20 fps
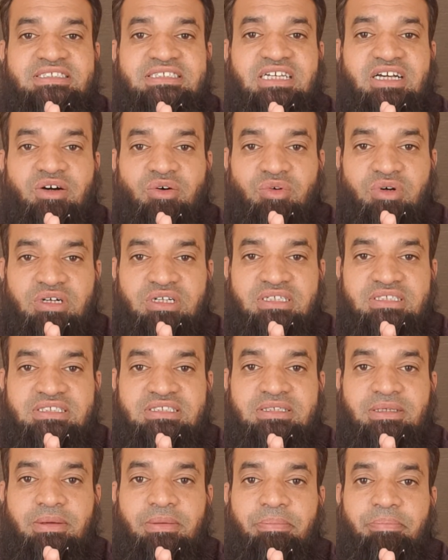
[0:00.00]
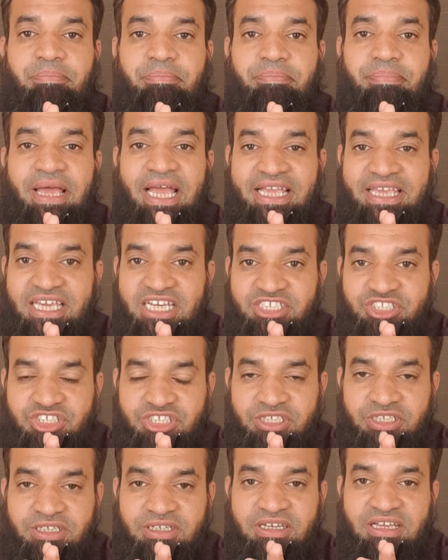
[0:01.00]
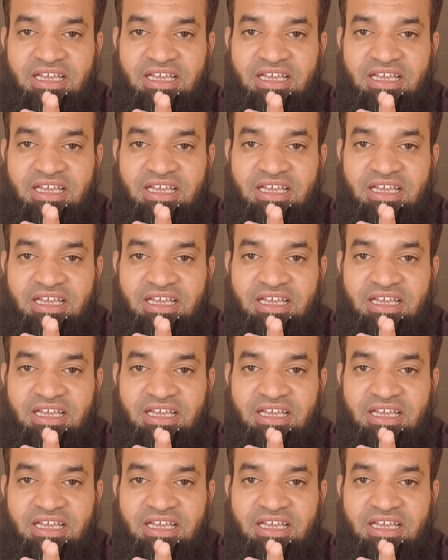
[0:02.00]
covers, packaging,